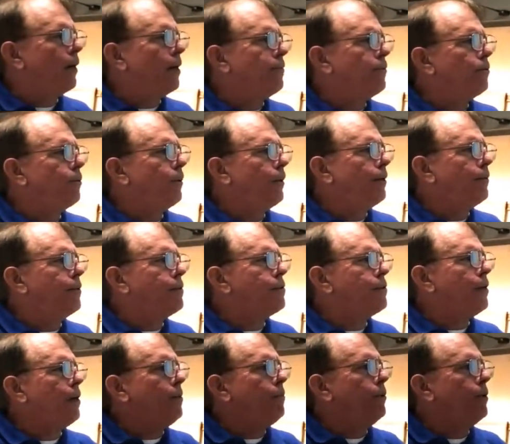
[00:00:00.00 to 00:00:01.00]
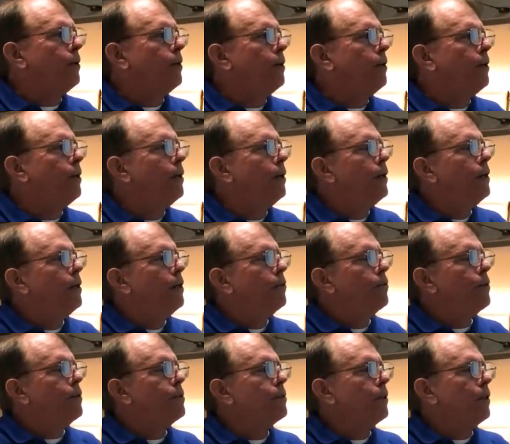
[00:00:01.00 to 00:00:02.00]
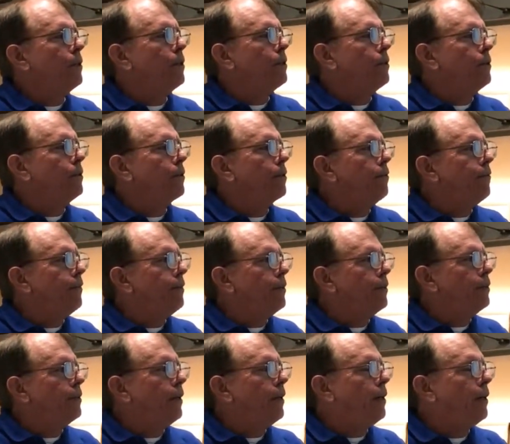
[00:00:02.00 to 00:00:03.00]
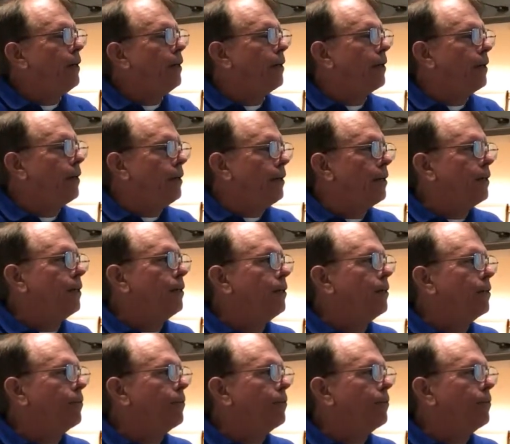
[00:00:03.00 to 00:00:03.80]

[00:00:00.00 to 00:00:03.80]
By the way, the same year we started doing field day again.